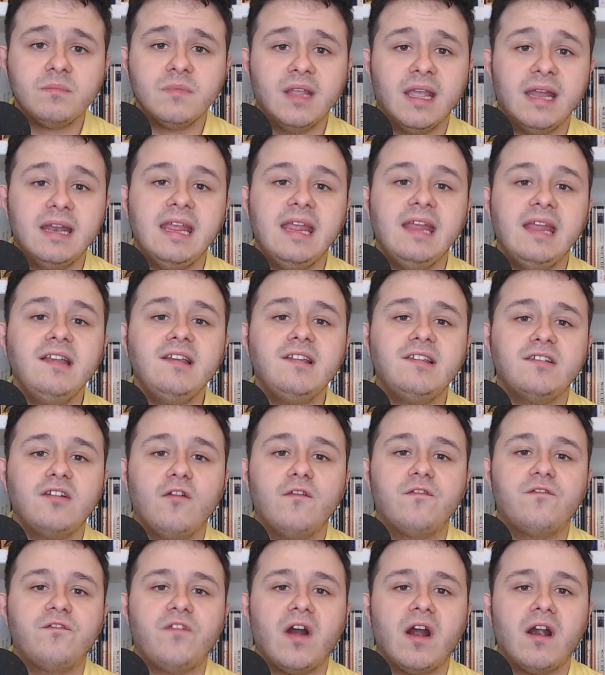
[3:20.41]
And
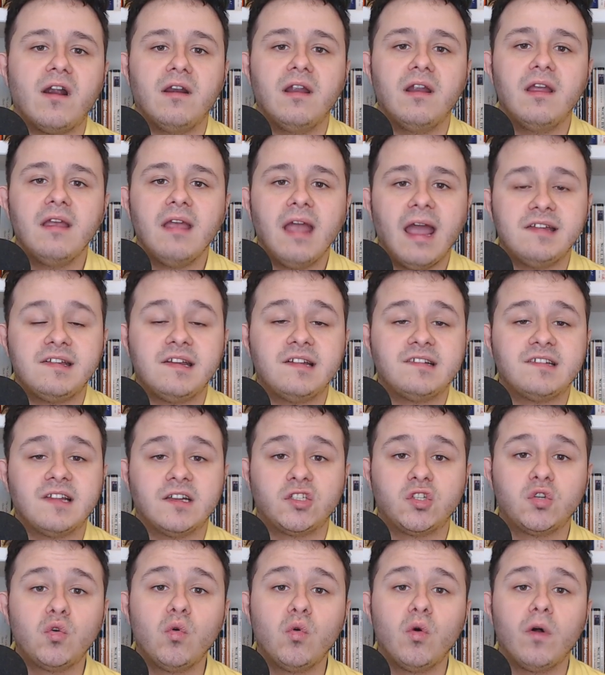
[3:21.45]
insofar as it's a
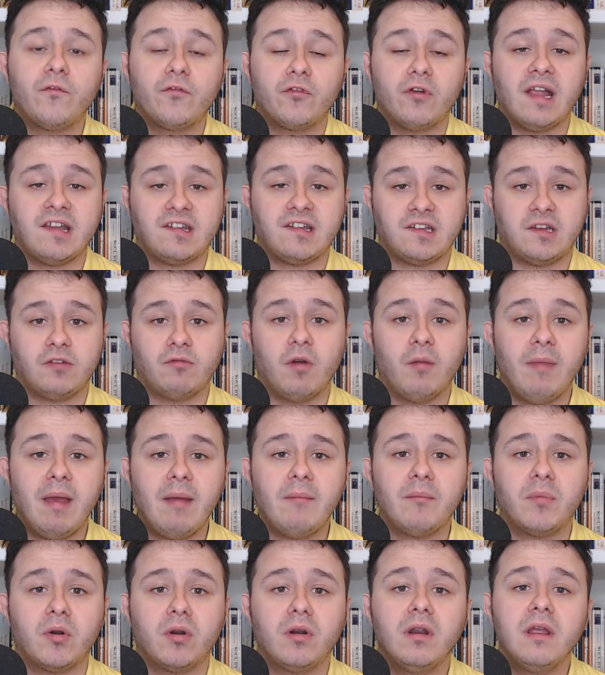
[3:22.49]
tool for us to
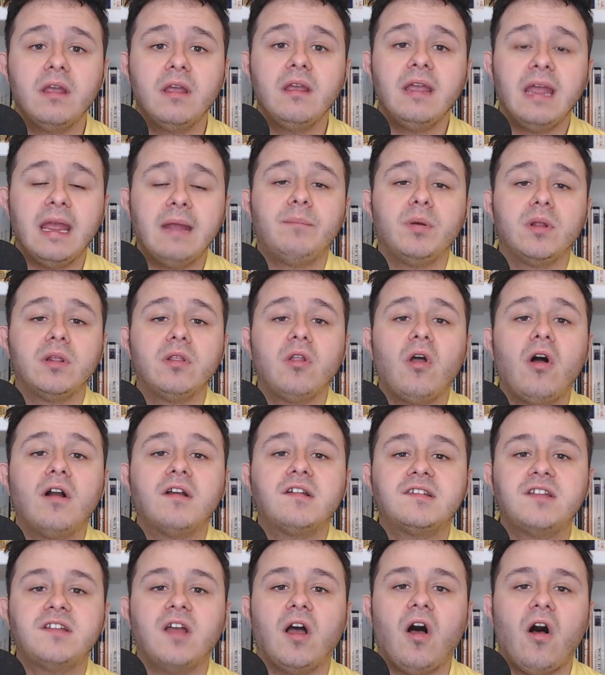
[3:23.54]
remember, it
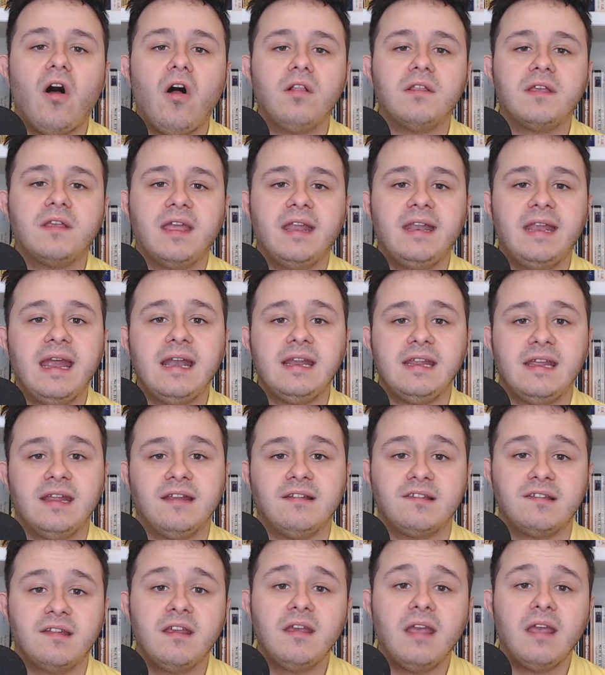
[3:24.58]
belongs to all
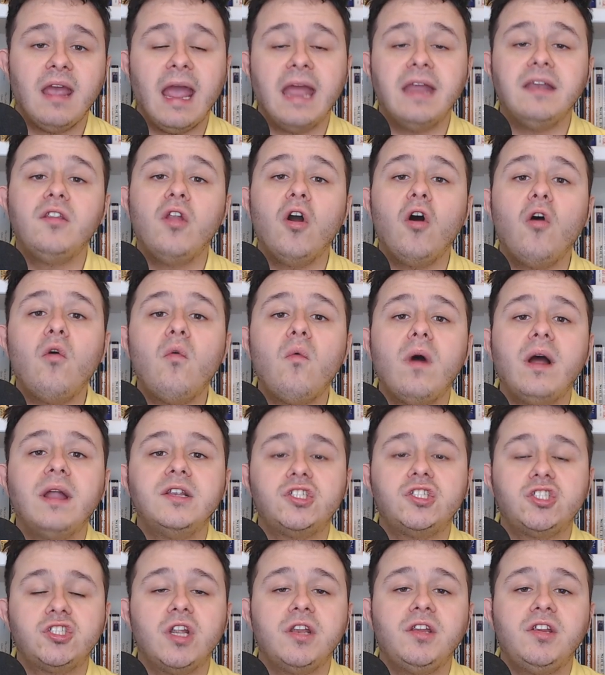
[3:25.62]
Canadians. And no
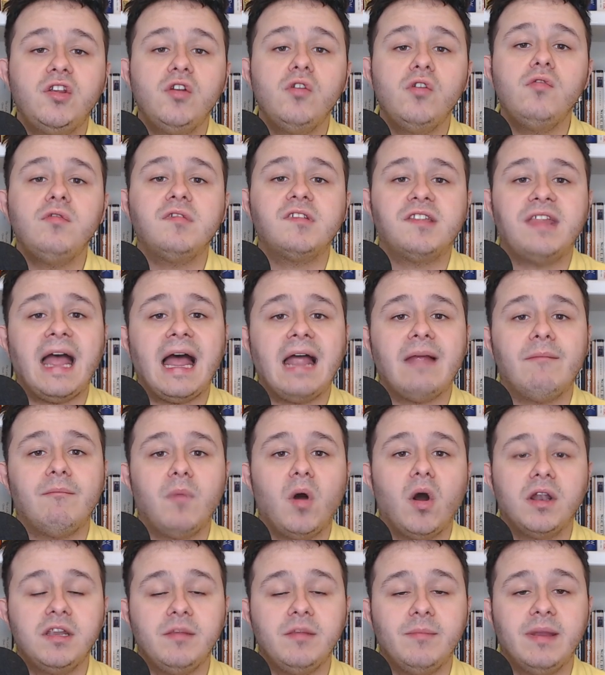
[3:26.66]
one should use that
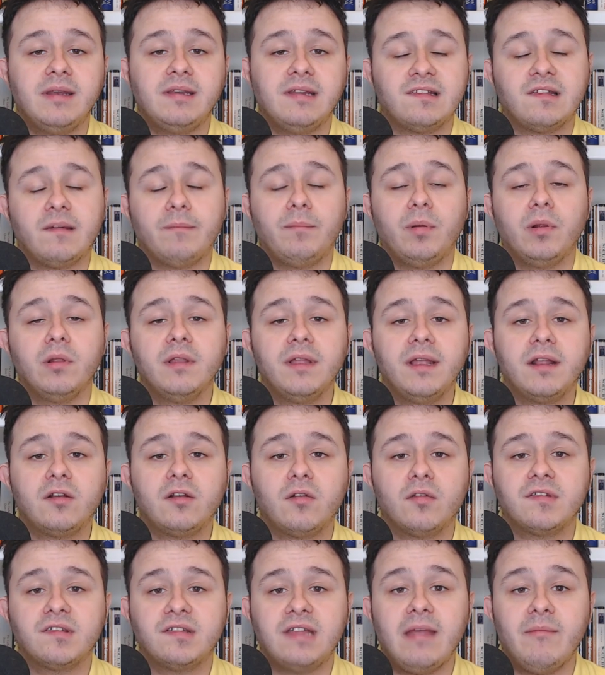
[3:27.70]
monument as a
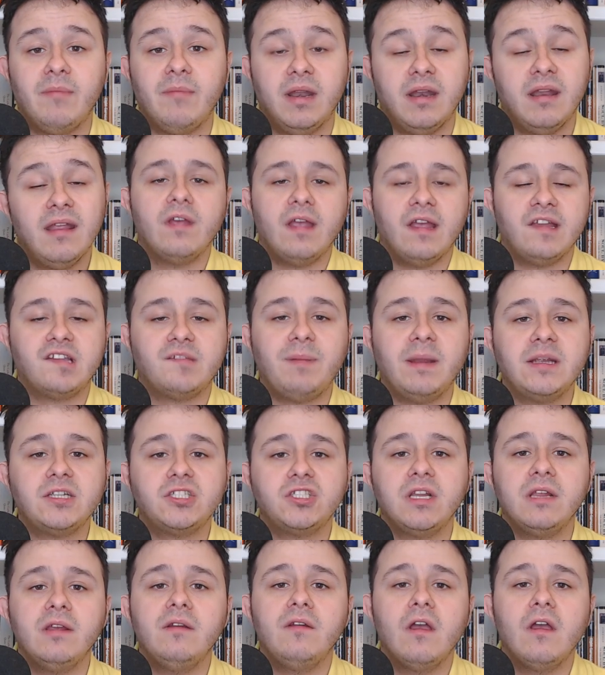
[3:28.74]
political statement,
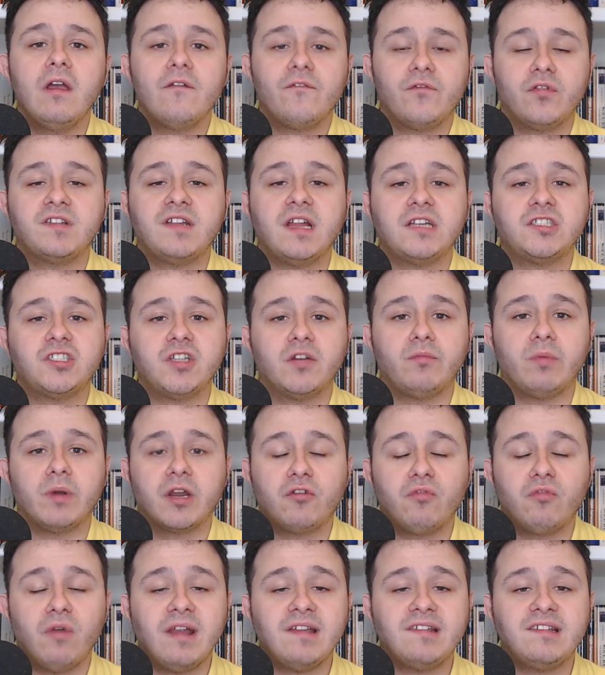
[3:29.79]
especially for such a
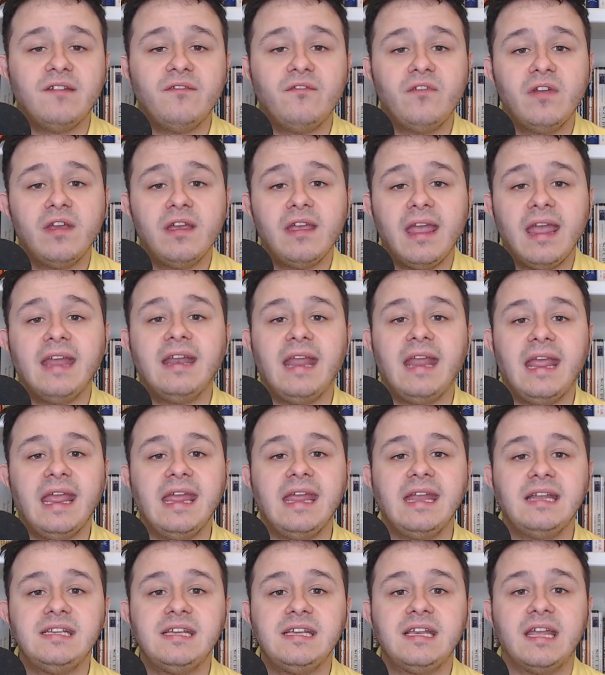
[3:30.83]
regressive and
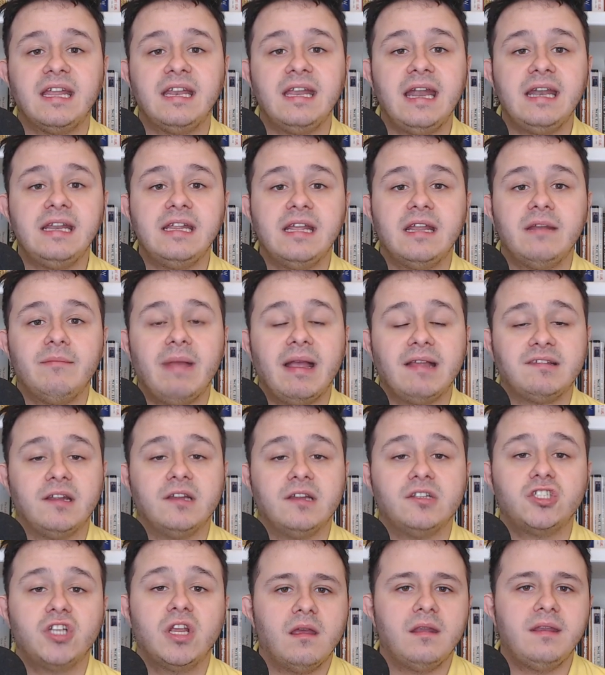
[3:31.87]
anti-Canadian
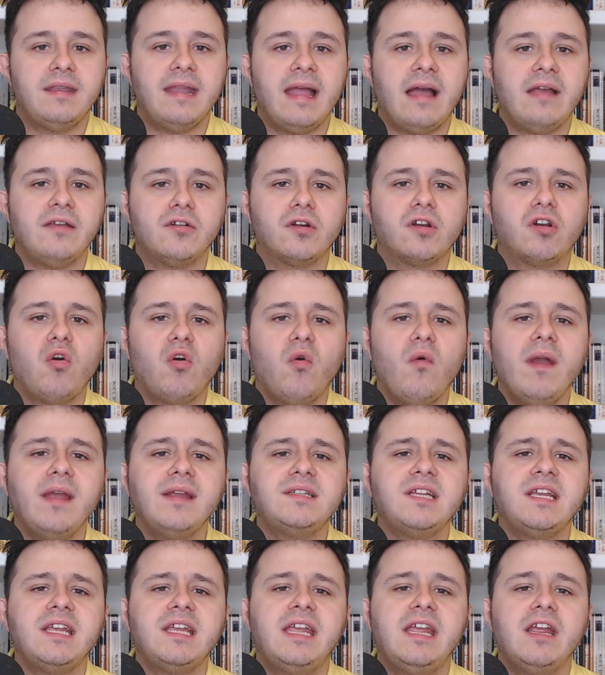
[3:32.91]
message. Now, you're going
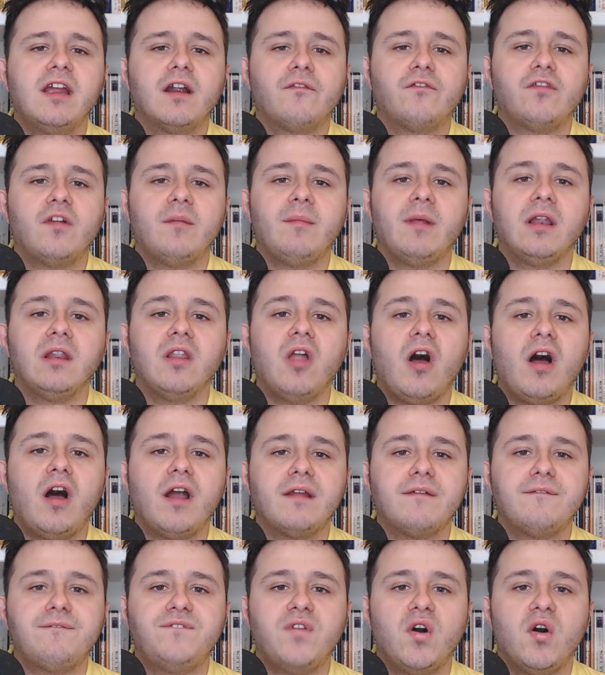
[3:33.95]
to hear from a lot
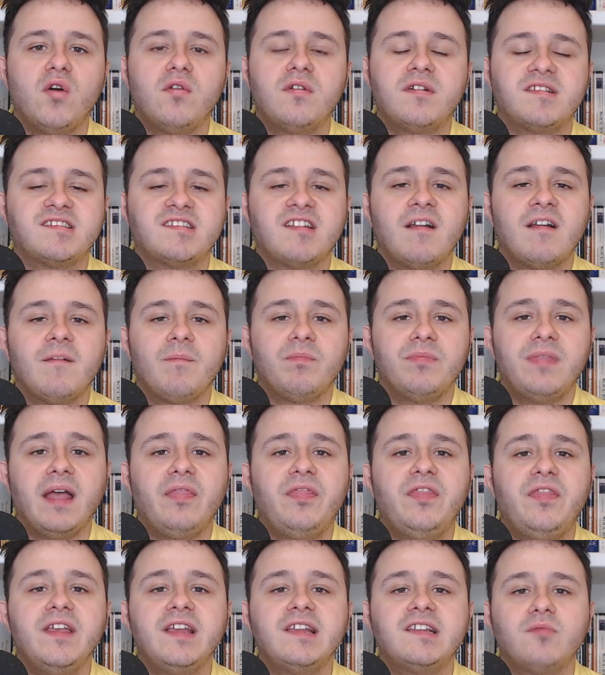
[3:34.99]
of folks
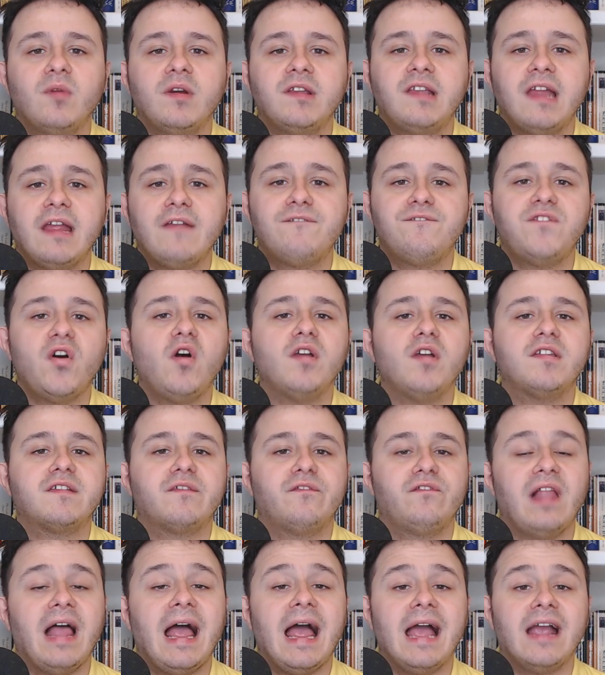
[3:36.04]
that this was a false
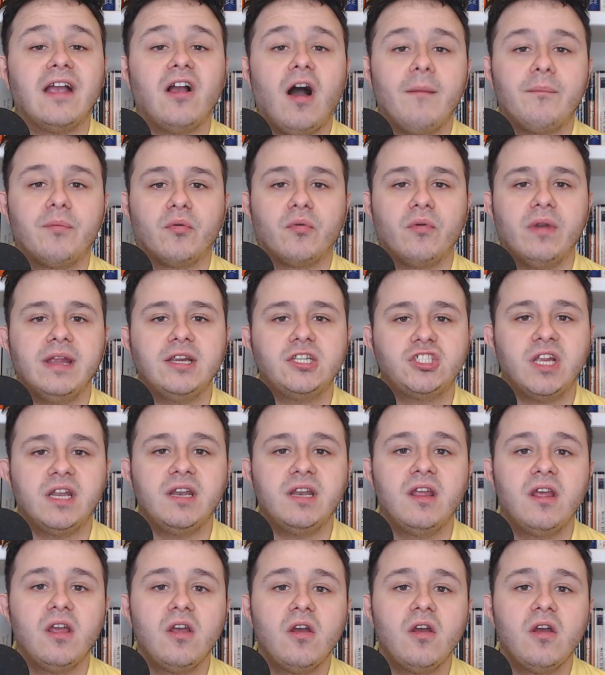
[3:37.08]
flag operation,